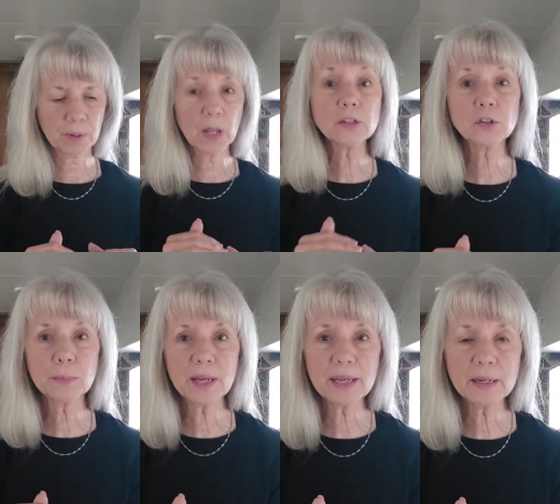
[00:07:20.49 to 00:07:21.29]
lunch
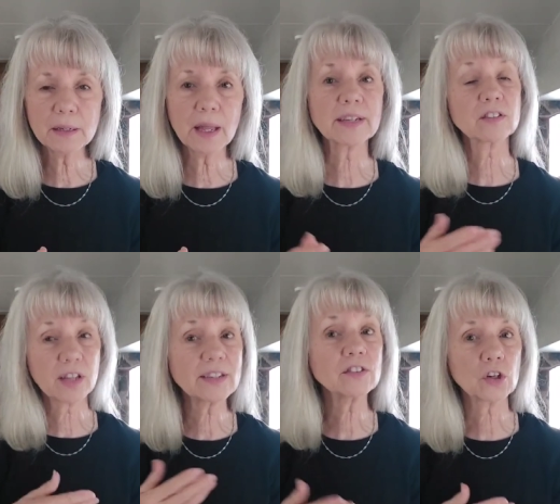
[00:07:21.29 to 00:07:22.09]
meat, like
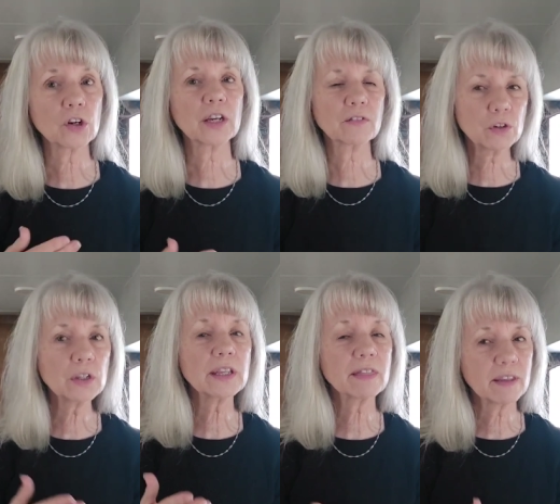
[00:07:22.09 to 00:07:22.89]
sliced turkey,
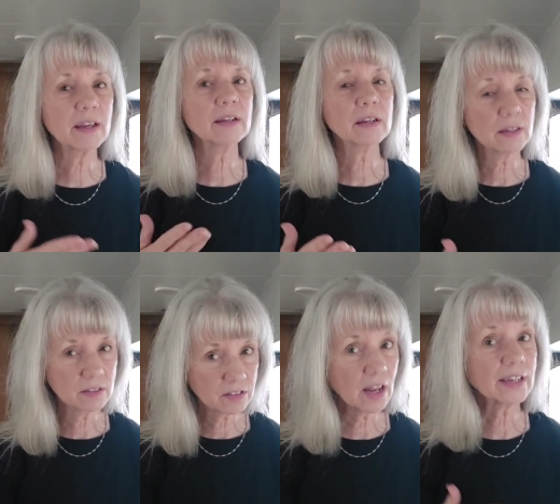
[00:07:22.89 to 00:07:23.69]
really thin
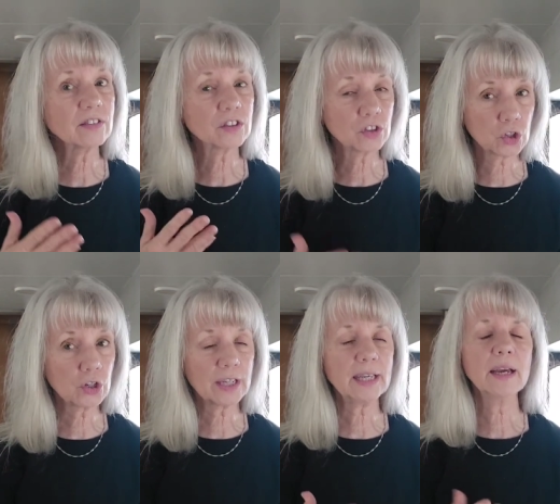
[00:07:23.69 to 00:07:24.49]
sliced
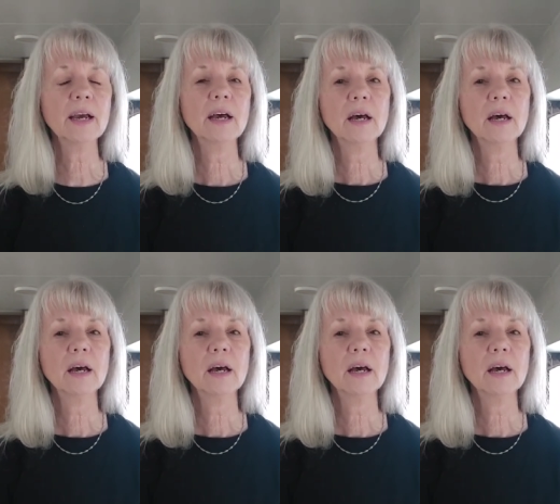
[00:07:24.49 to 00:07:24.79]
turkey